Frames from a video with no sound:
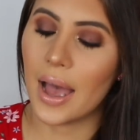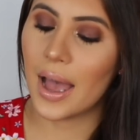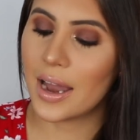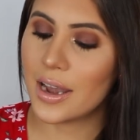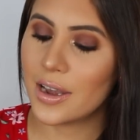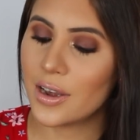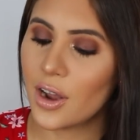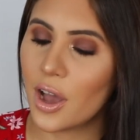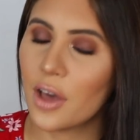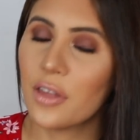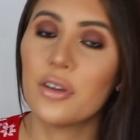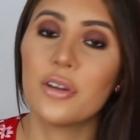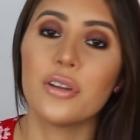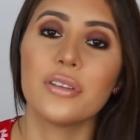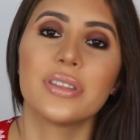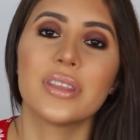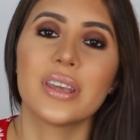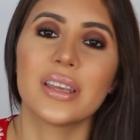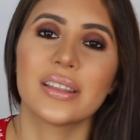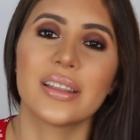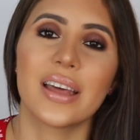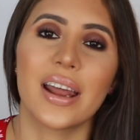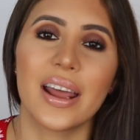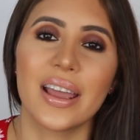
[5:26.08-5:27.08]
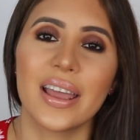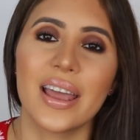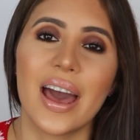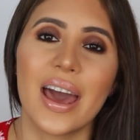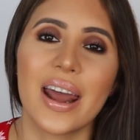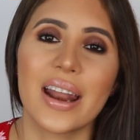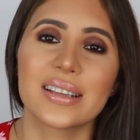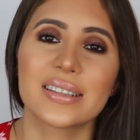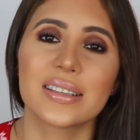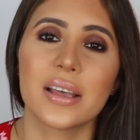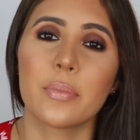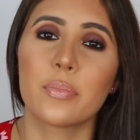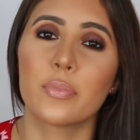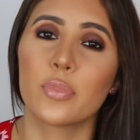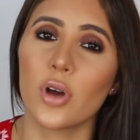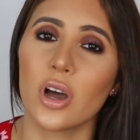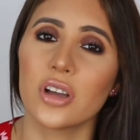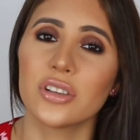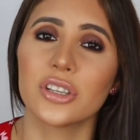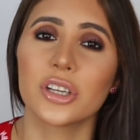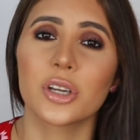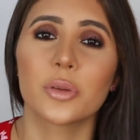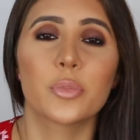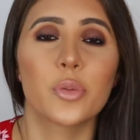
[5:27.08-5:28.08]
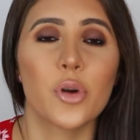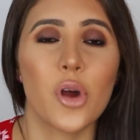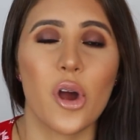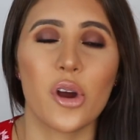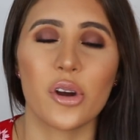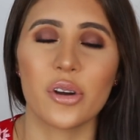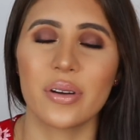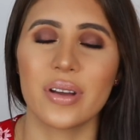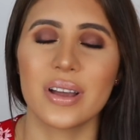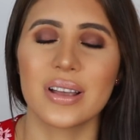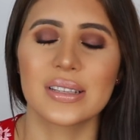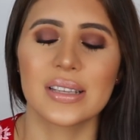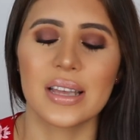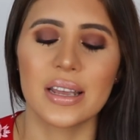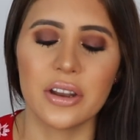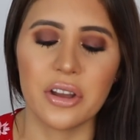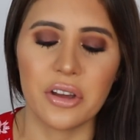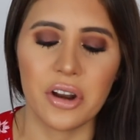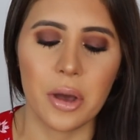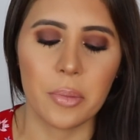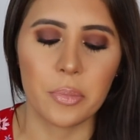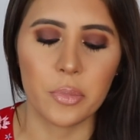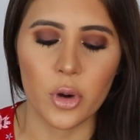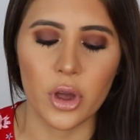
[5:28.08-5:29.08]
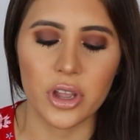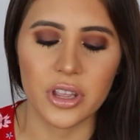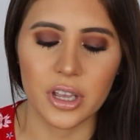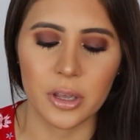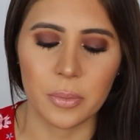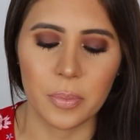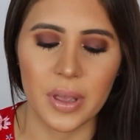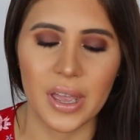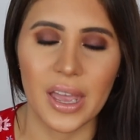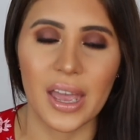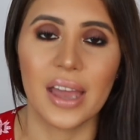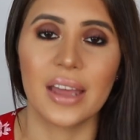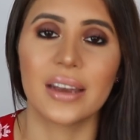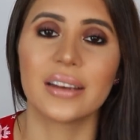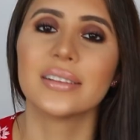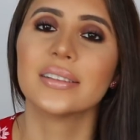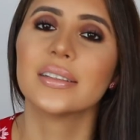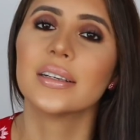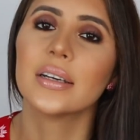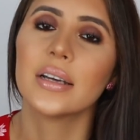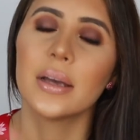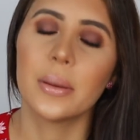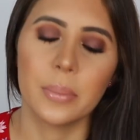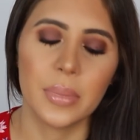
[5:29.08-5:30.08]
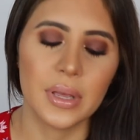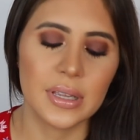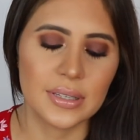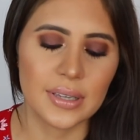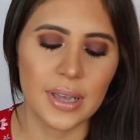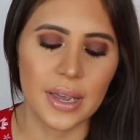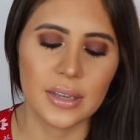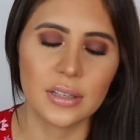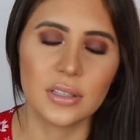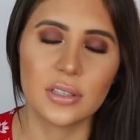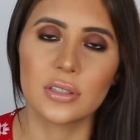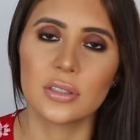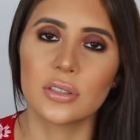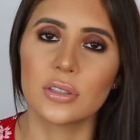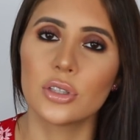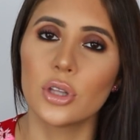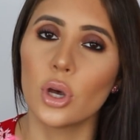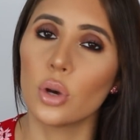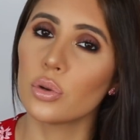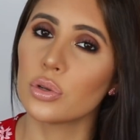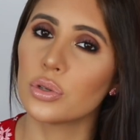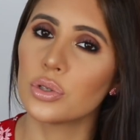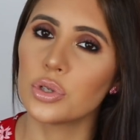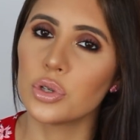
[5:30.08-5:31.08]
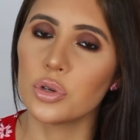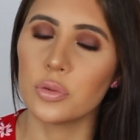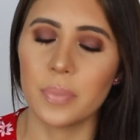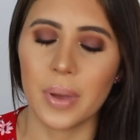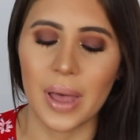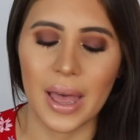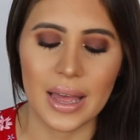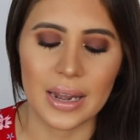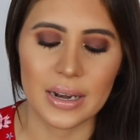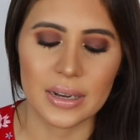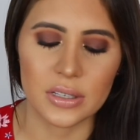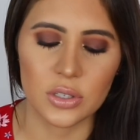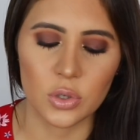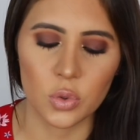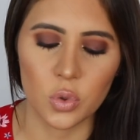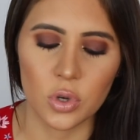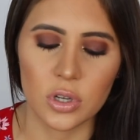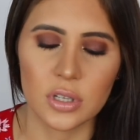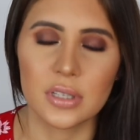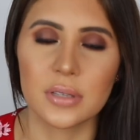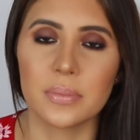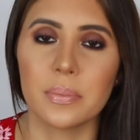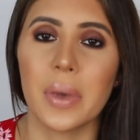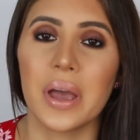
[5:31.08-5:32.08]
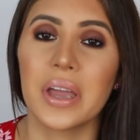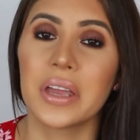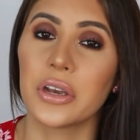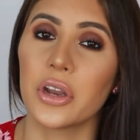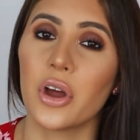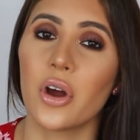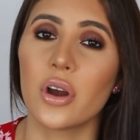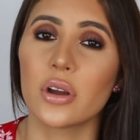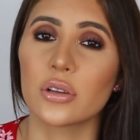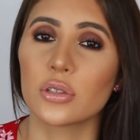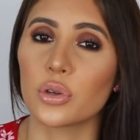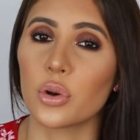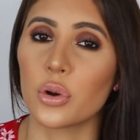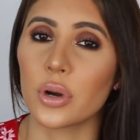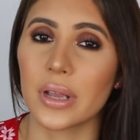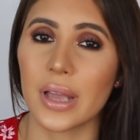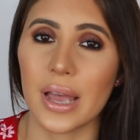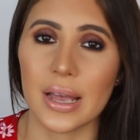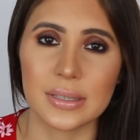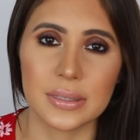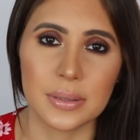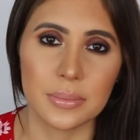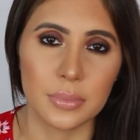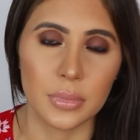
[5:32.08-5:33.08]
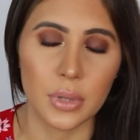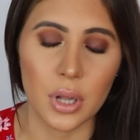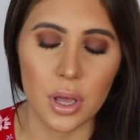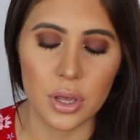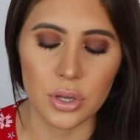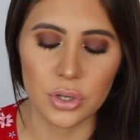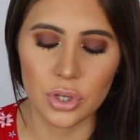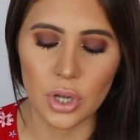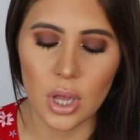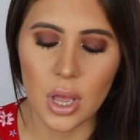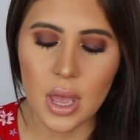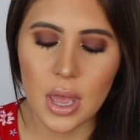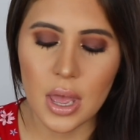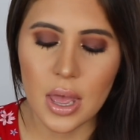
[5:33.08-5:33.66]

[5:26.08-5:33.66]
Another thing that I had as a project progress and not a project pan, besides those two palettes, was my NARS Orgasm Blush.